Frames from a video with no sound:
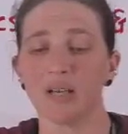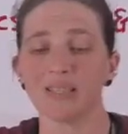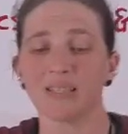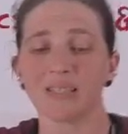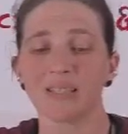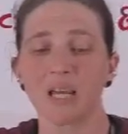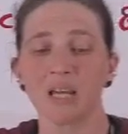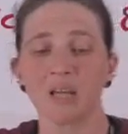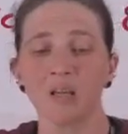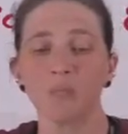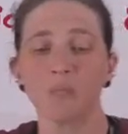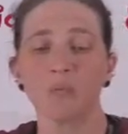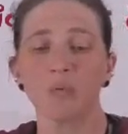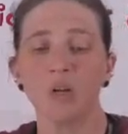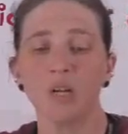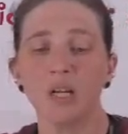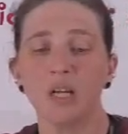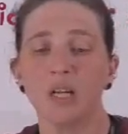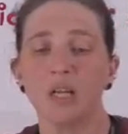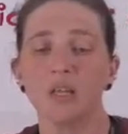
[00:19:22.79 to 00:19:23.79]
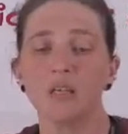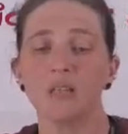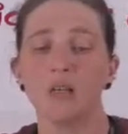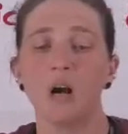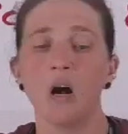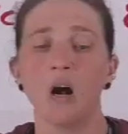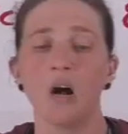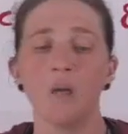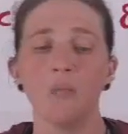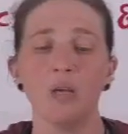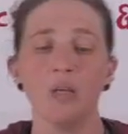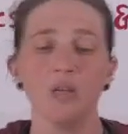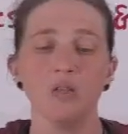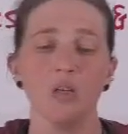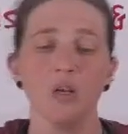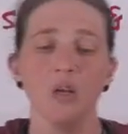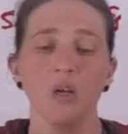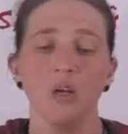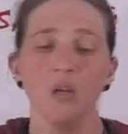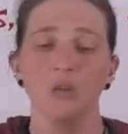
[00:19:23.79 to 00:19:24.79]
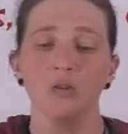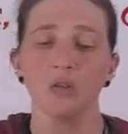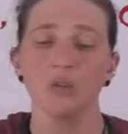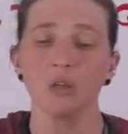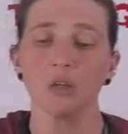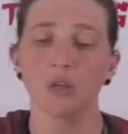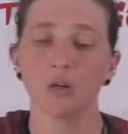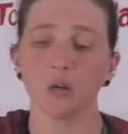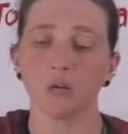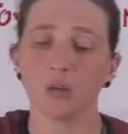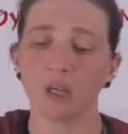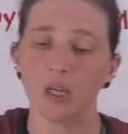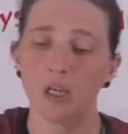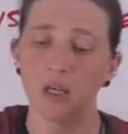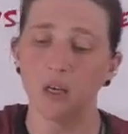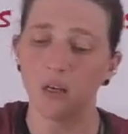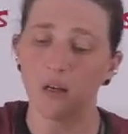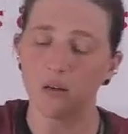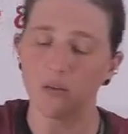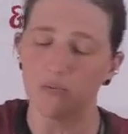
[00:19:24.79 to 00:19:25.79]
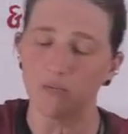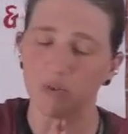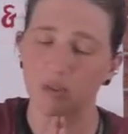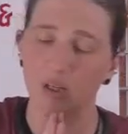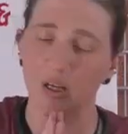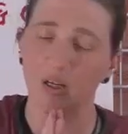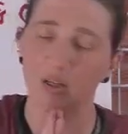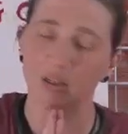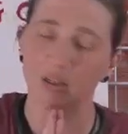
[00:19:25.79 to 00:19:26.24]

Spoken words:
Second print is a homage to the